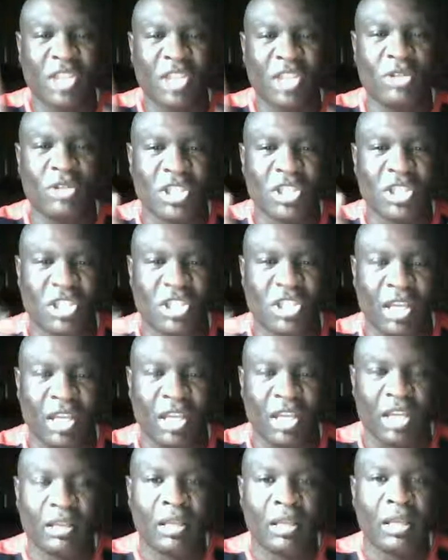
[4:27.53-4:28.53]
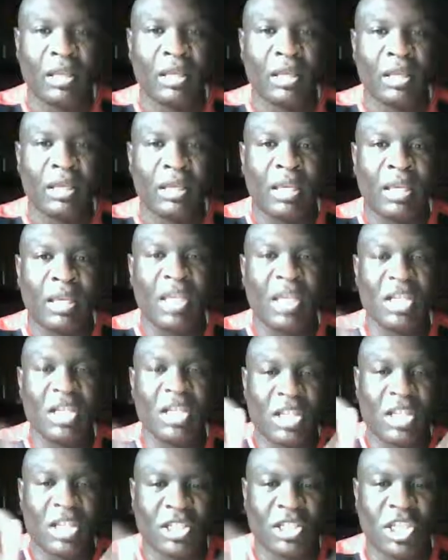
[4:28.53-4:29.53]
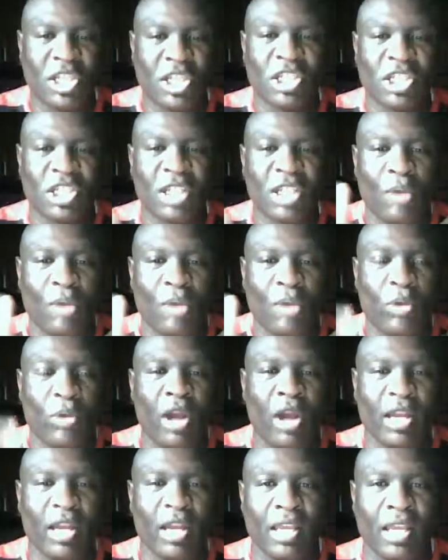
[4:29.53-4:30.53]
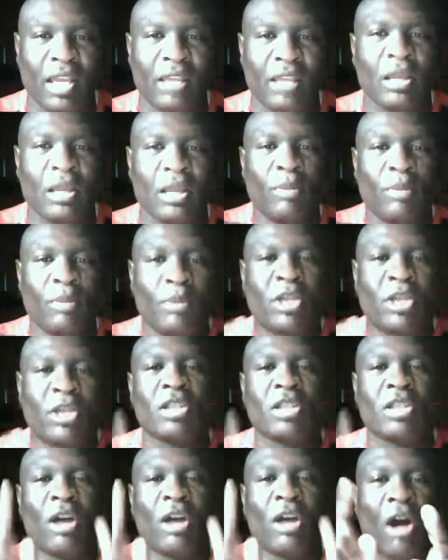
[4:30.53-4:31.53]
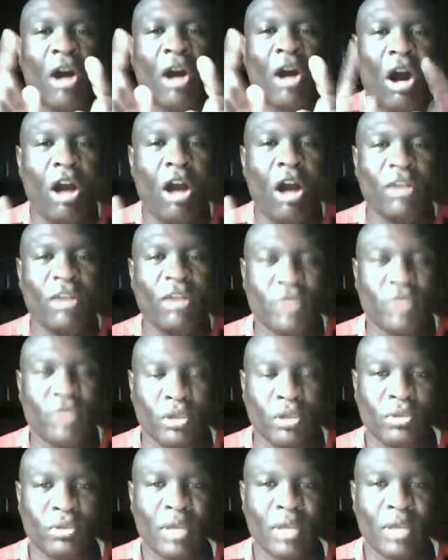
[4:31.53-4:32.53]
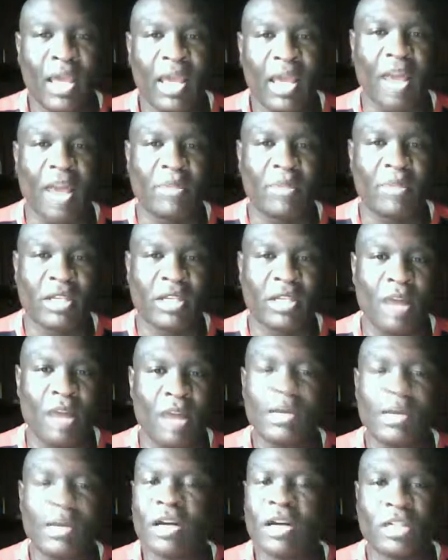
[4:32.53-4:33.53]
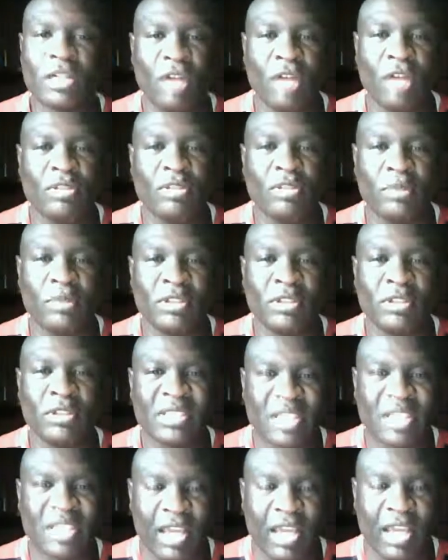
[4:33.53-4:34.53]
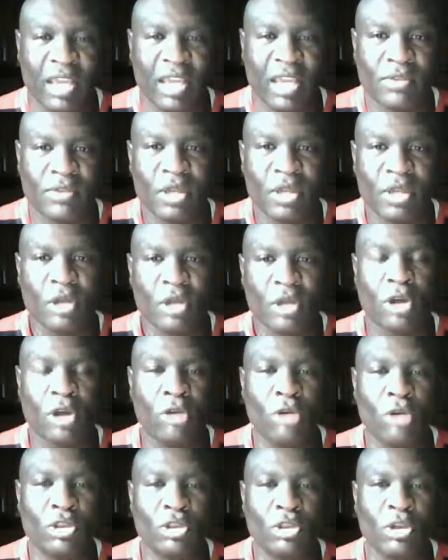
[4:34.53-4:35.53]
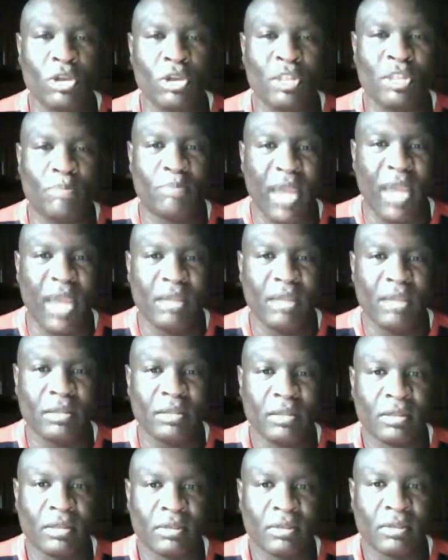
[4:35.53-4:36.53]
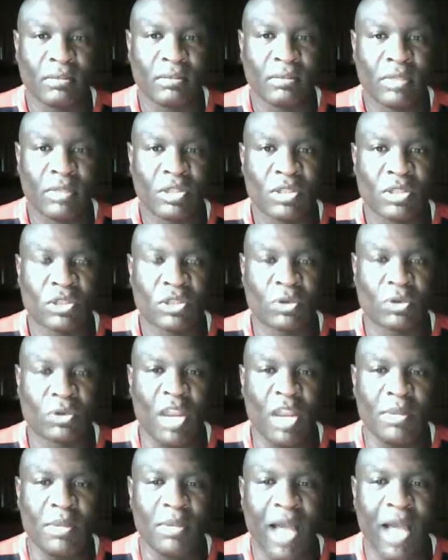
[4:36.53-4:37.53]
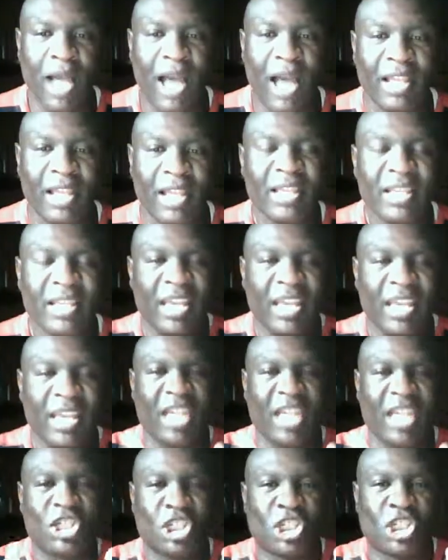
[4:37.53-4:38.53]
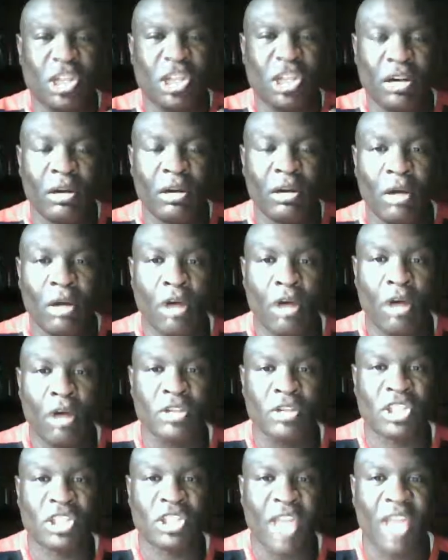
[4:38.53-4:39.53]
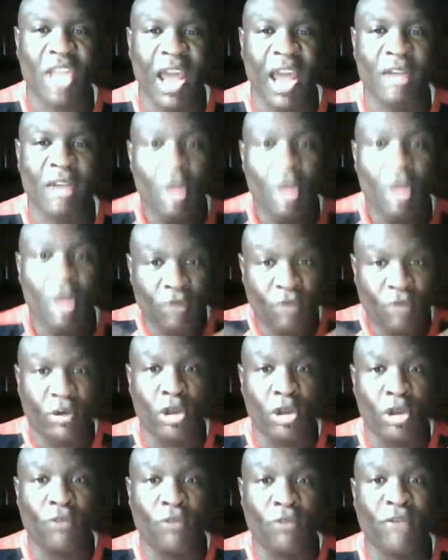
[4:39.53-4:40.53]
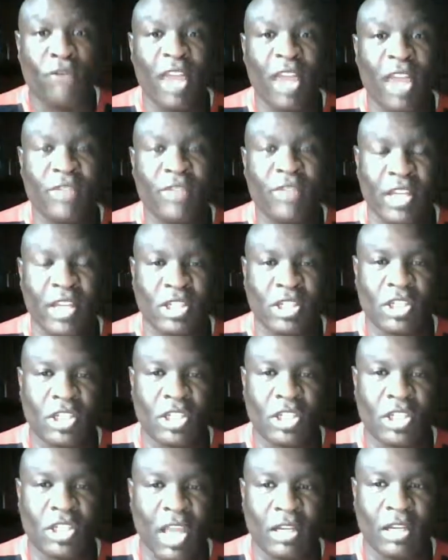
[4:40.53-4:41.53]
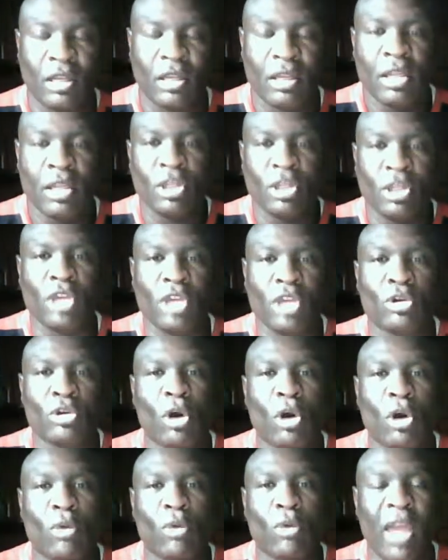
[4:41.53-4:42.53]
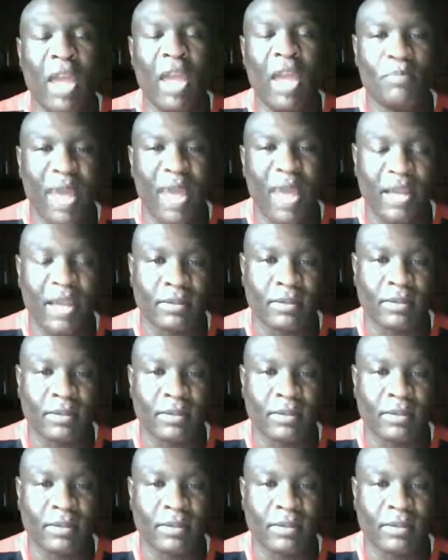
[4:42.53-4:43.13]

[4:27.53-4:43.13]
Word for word: to sit in the condition that we are in because all of you have become comfortable slaves. Go to a debate, scream and holler, and cheer on the side for your favorite entertainer. Then you go right back